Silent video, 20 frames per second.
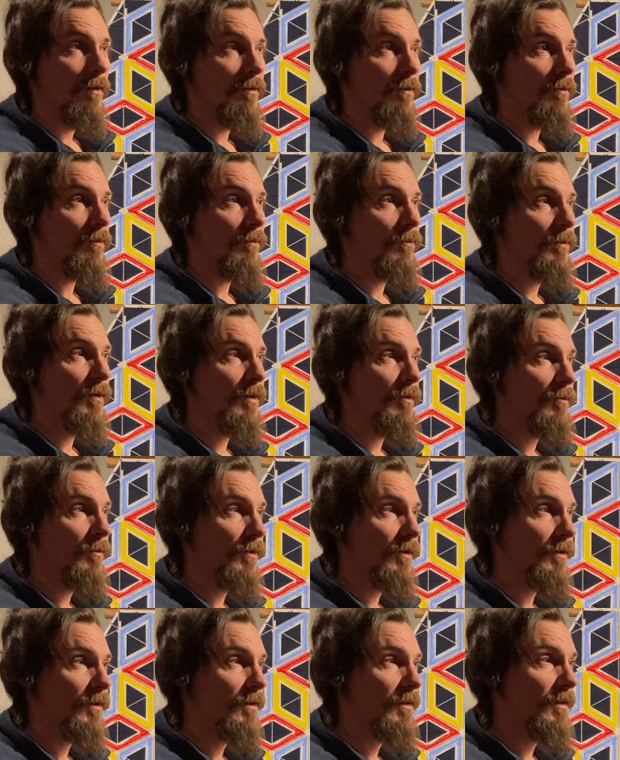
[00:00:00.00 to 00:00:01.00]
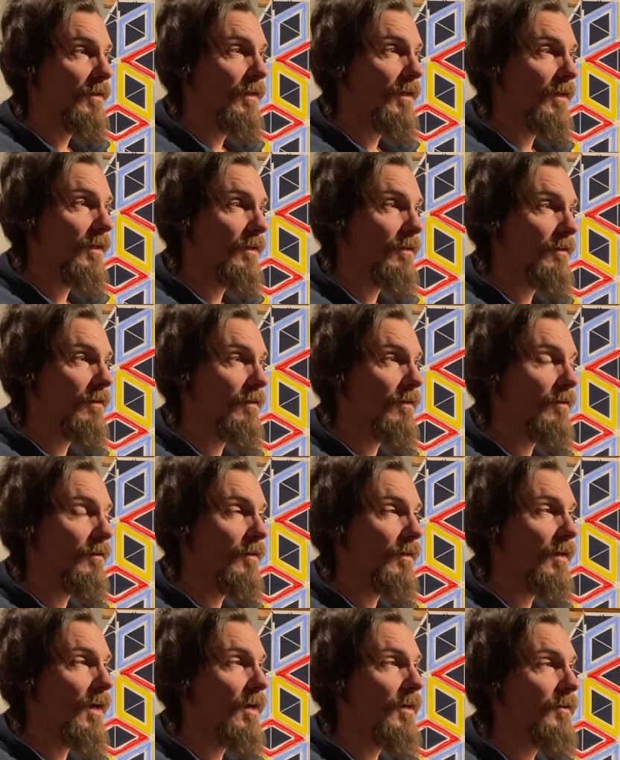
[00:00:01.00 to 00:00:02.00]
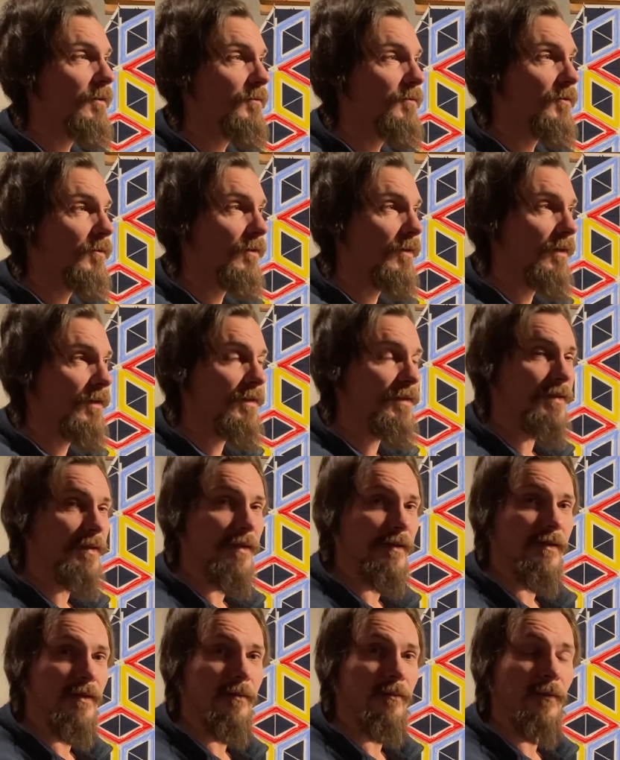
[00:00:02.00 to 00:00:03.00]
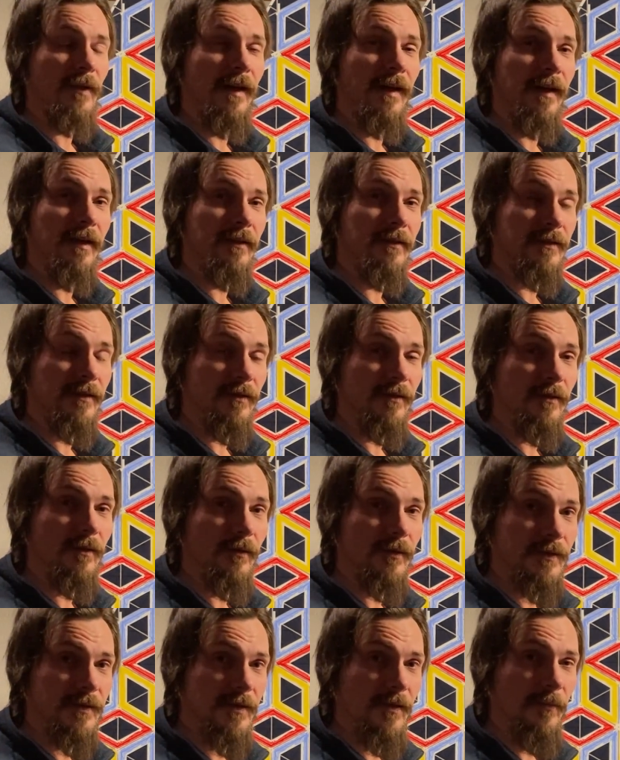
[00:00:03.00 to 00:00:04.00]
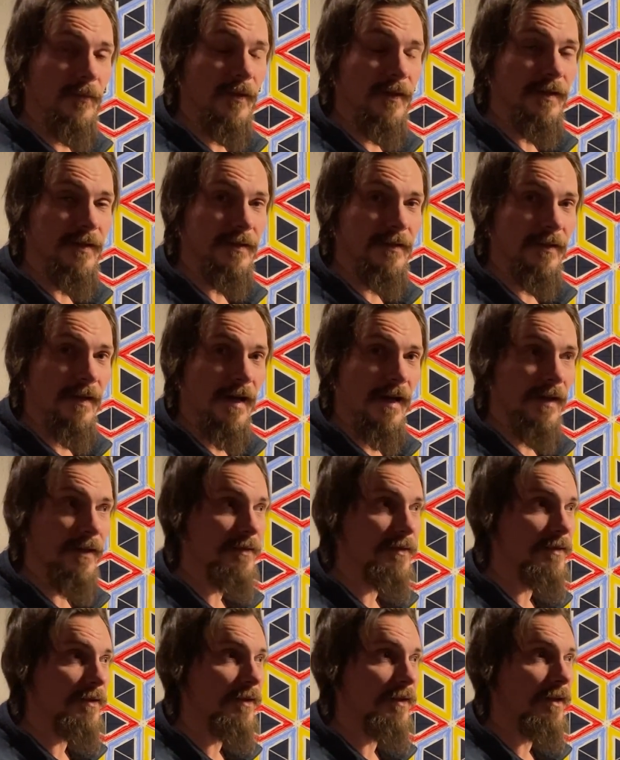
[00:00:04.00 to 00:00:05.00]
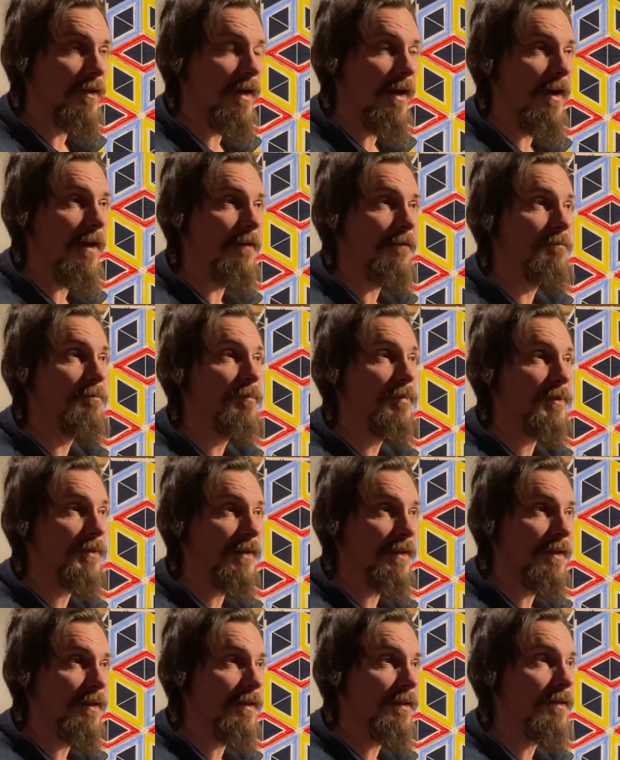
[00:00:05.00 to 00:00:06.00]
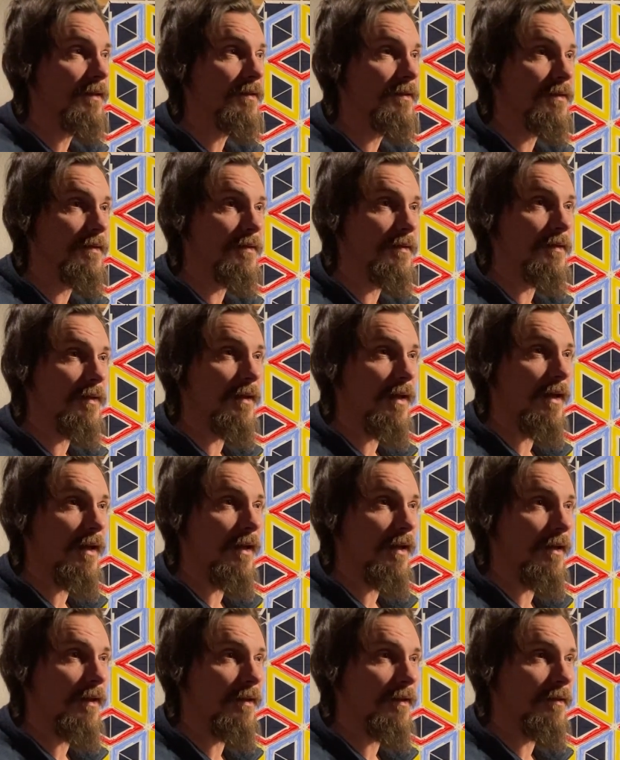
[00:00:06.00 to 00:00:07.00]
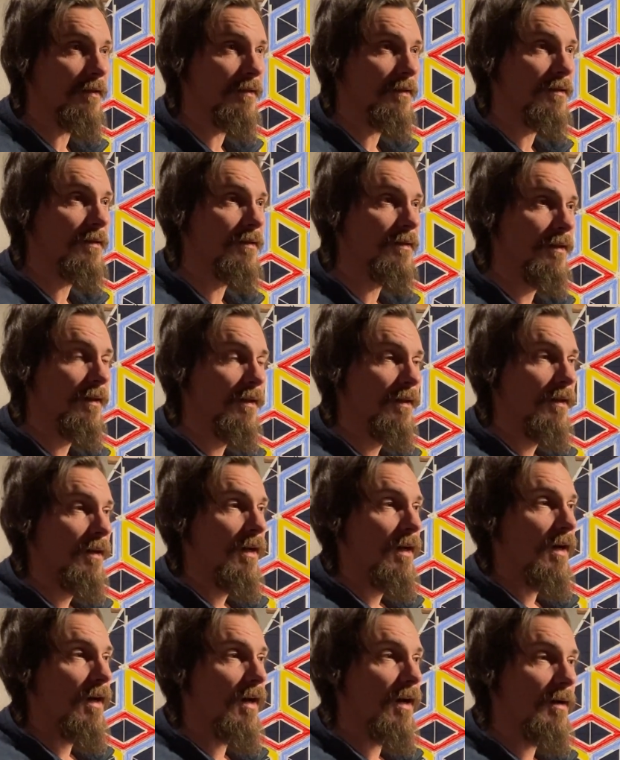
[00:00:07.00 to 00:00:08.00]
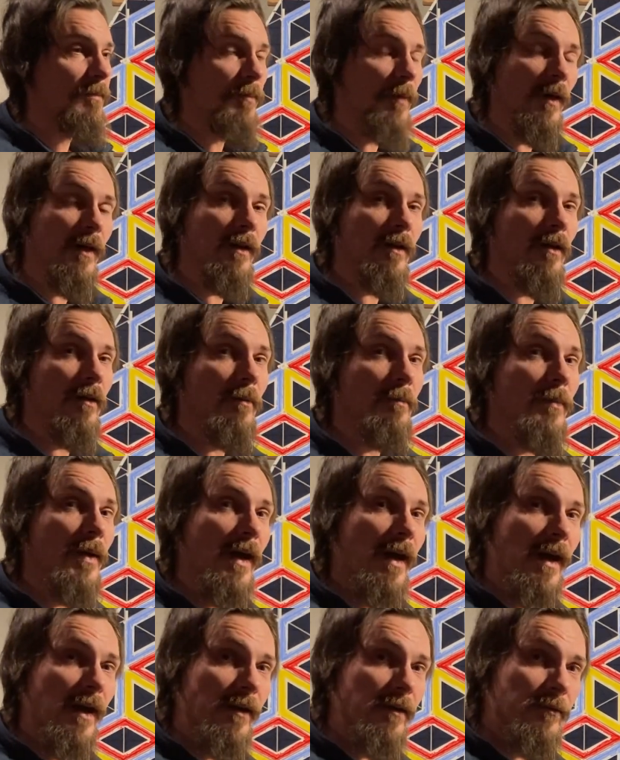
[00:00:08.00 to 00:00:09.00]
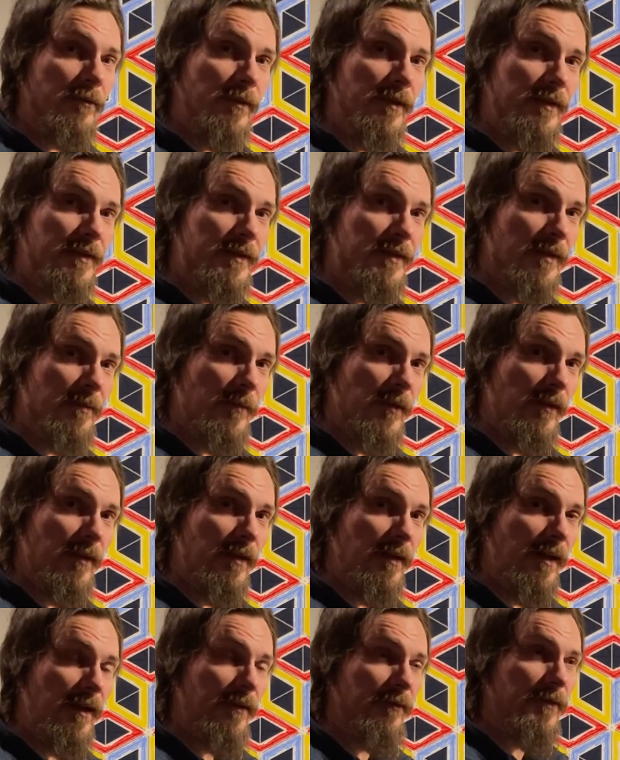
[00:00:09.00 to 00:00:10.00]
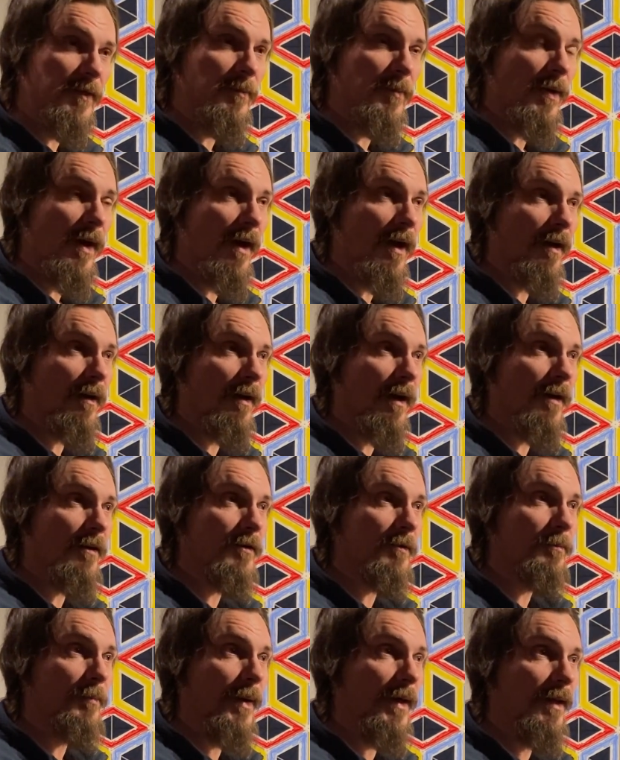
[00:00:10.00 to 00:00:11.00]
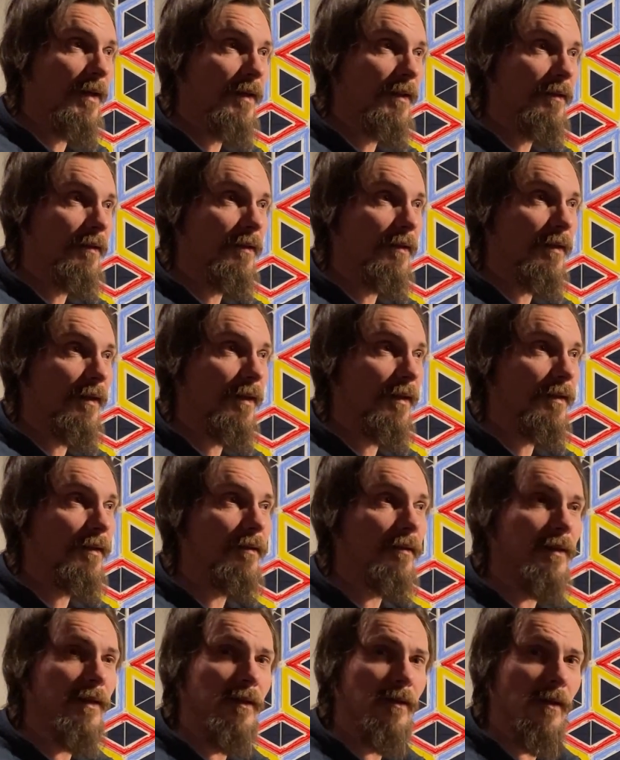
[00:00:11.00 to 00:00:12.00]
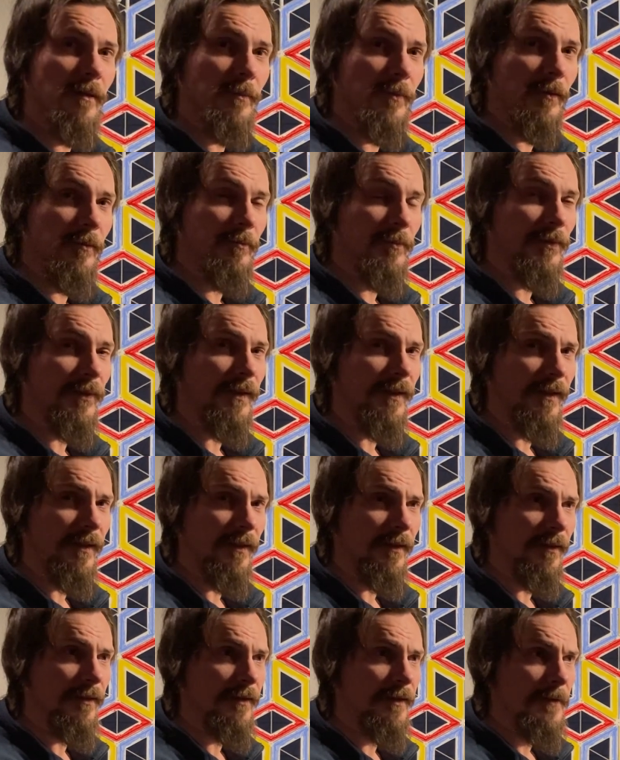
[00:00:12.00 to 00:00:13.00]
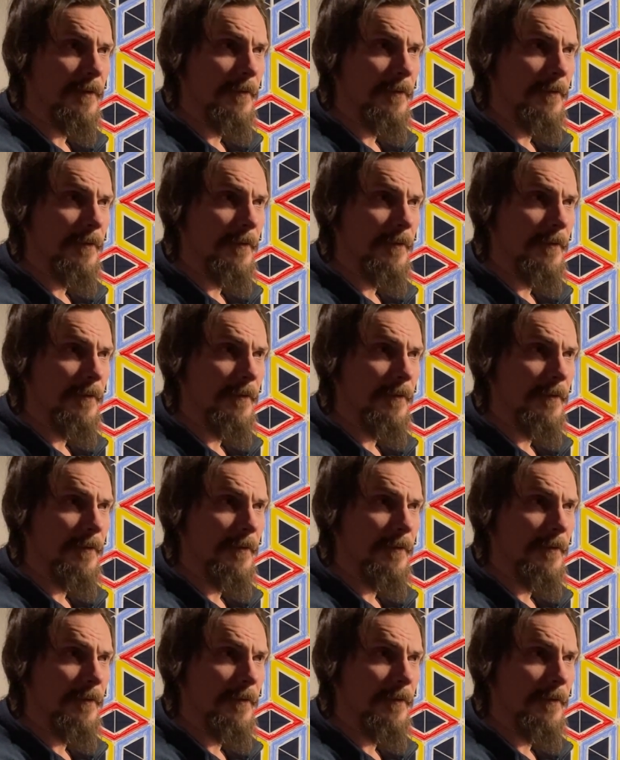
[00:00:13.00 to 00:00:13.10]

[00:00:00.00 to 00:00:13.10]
we would get kind of criticism like some of these lines are going to have bleeds, and I might come back with some of the navy background paint and clean up a bleed